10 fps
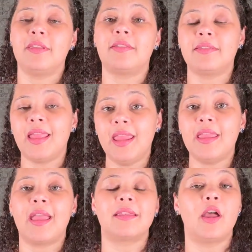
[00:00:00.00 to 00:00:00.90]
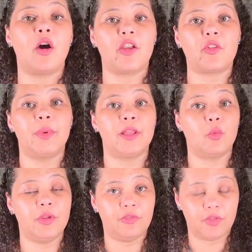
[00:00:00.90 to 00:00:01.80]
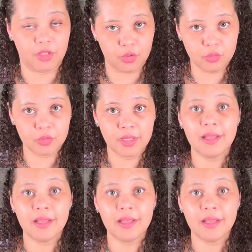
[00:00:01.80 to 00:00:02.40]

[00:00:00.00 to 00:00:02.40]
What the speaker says: staying at the hospital with you,